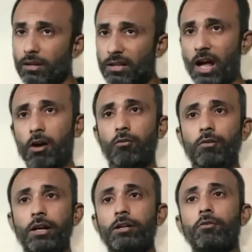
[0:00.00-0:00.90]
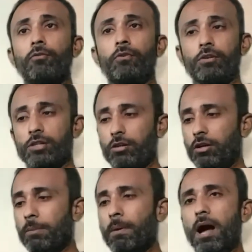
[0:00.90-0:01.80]
Now it could fit
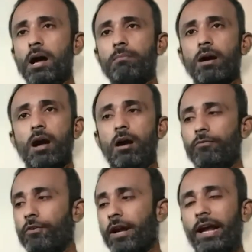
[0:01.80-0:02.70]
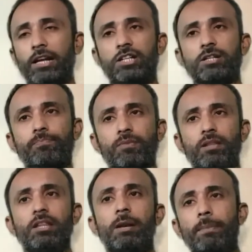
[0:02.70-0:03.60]
in the palm of your hand.
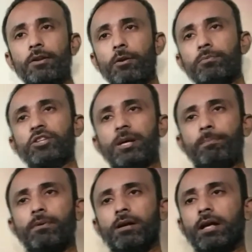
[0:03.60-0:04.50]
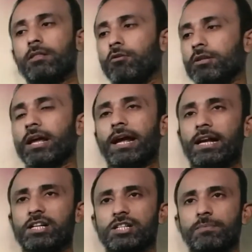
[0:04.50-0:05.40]
That means your chip is on the
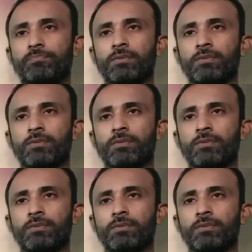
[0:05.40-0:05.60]
hand.